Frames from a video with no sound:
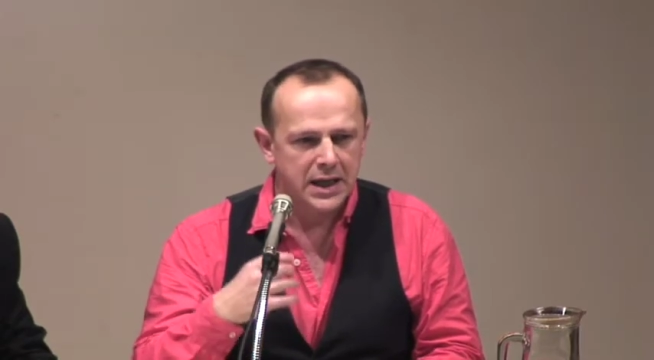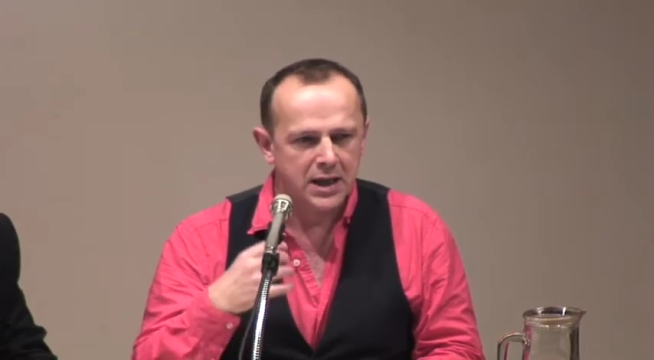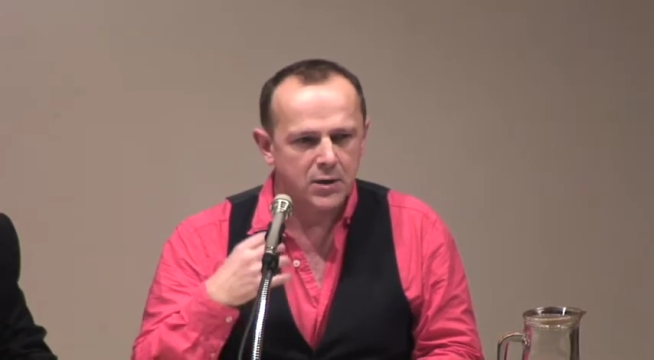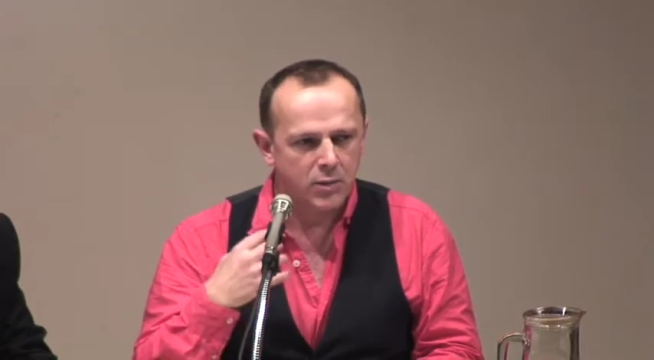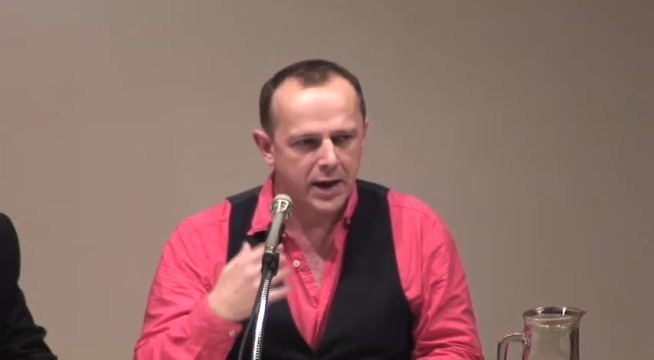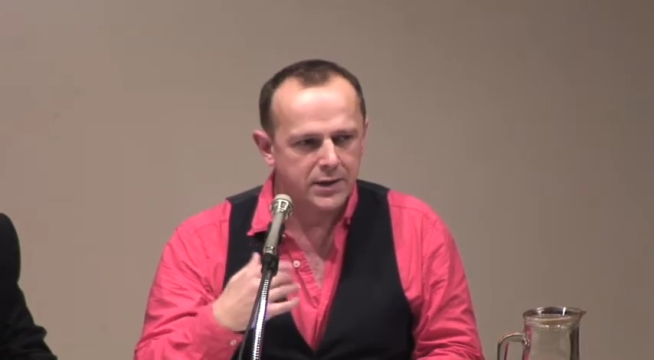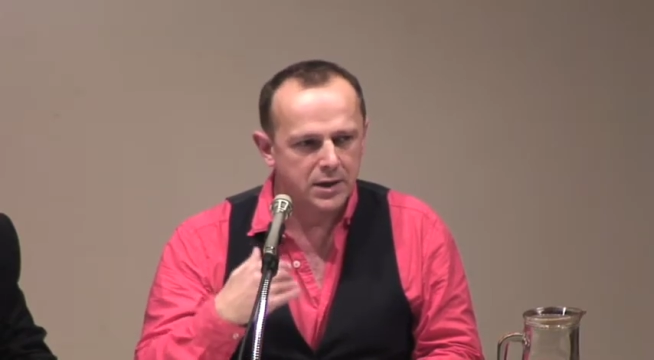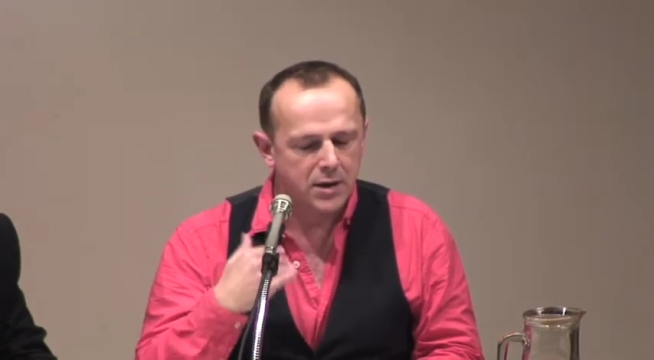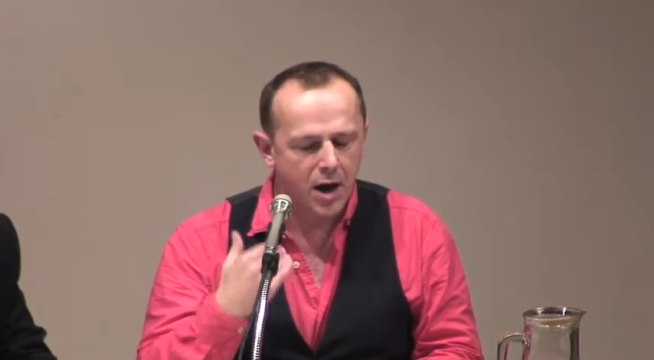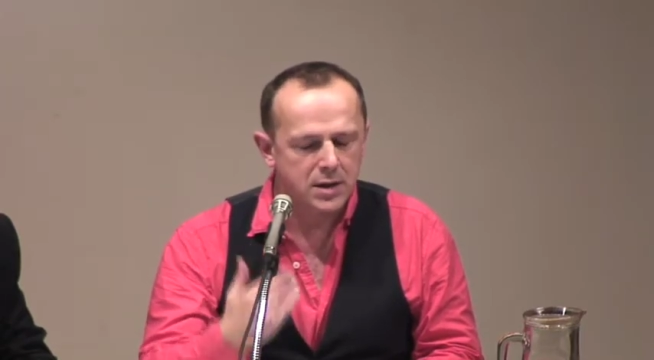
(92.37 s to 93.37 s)
in the way that
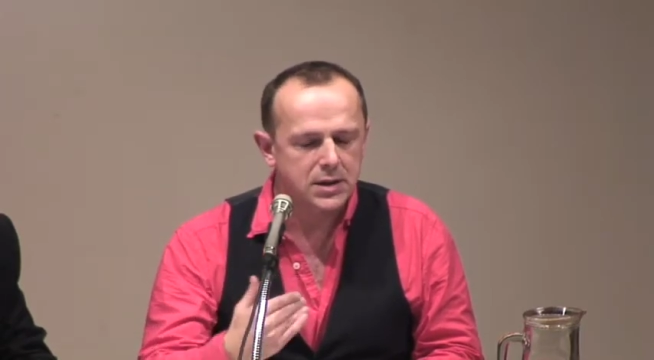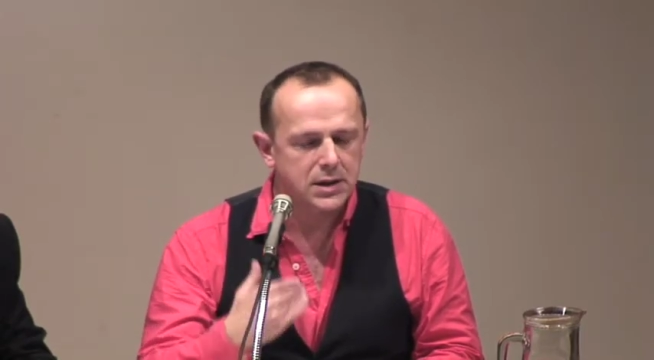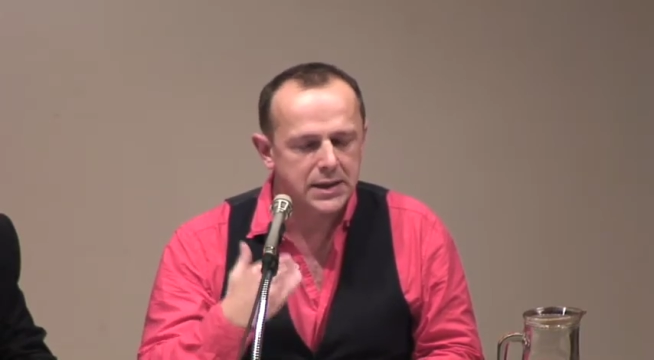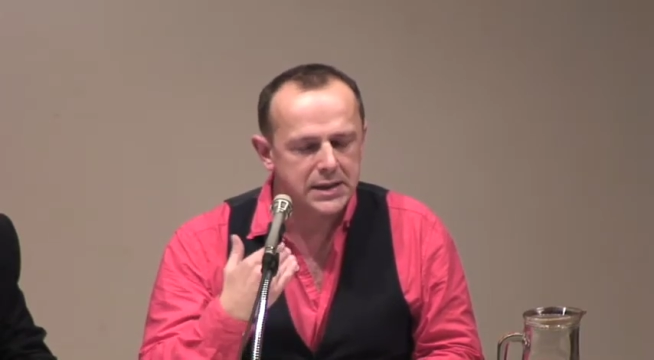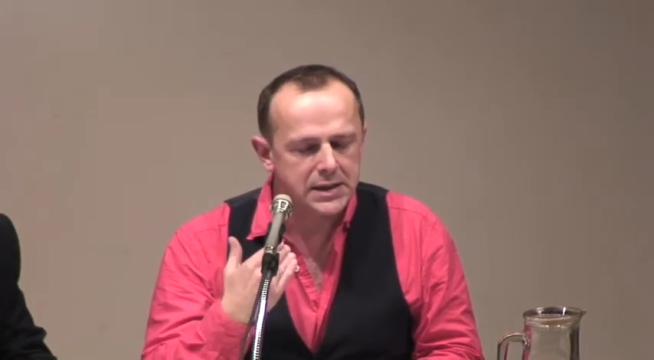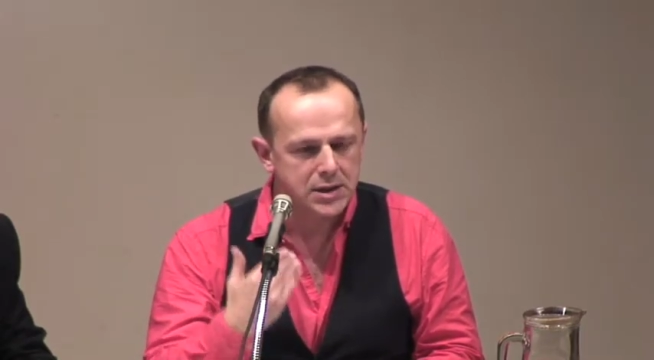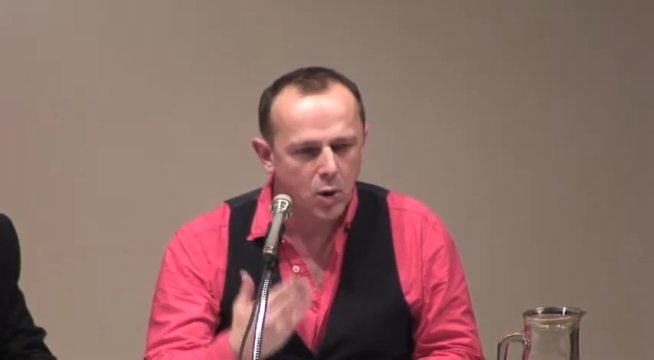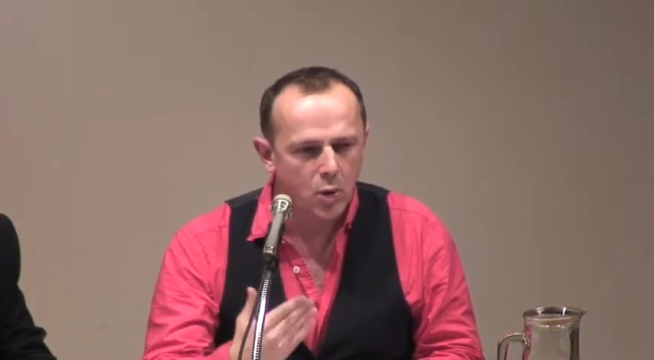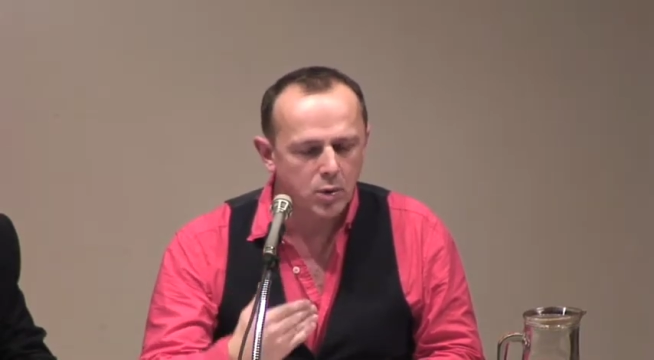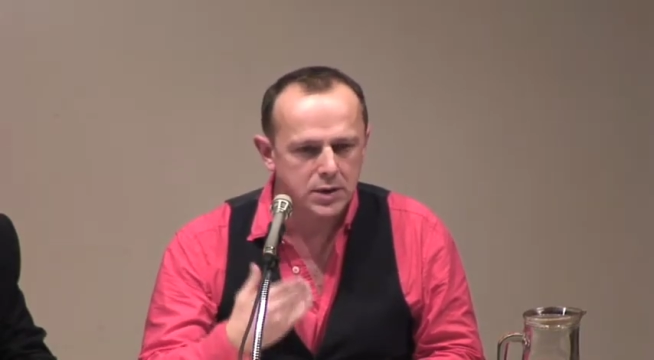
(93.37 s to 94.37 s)
it constantly
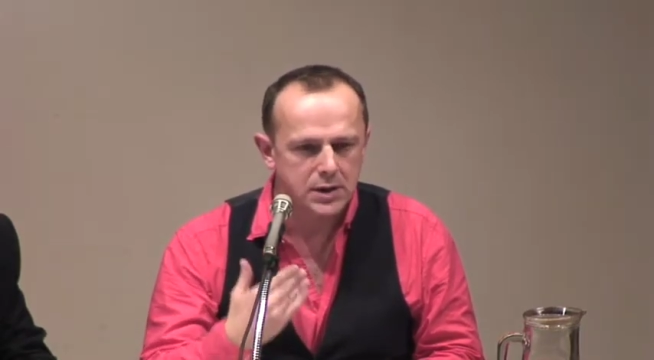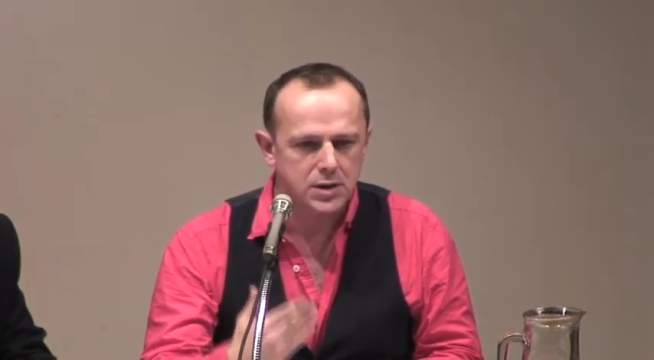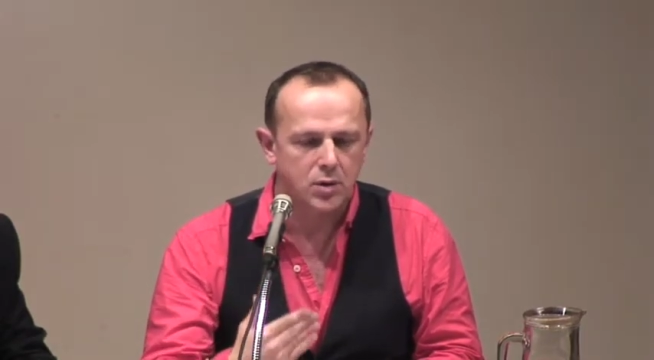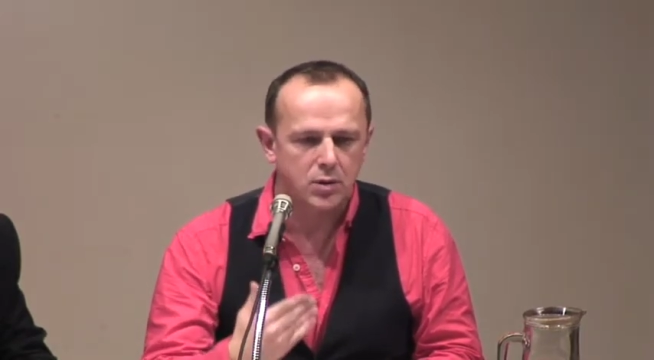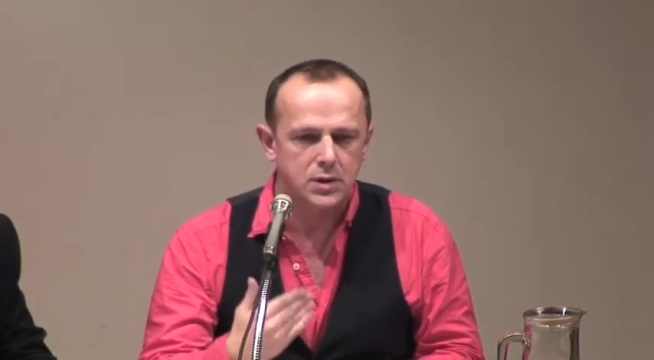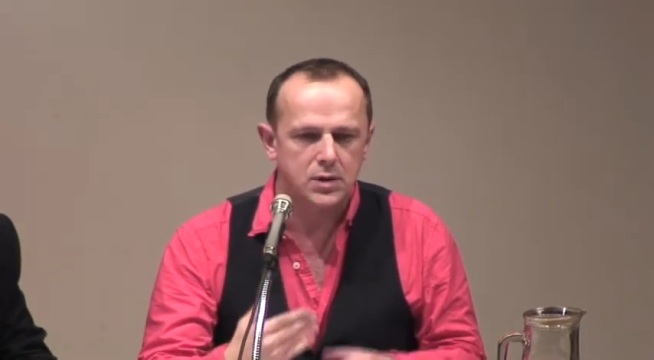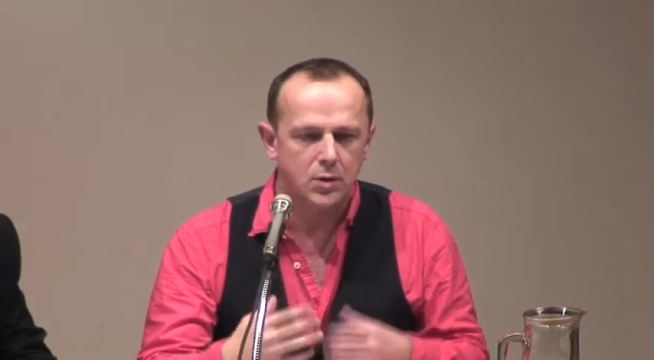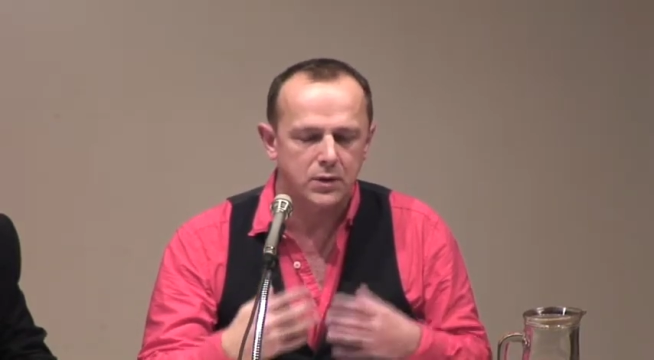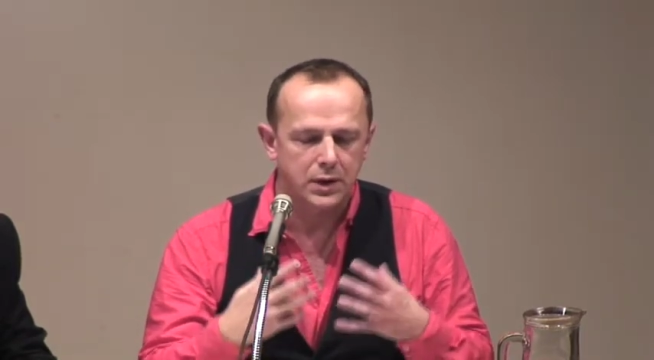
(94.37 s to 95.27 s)
sold and sold and sold,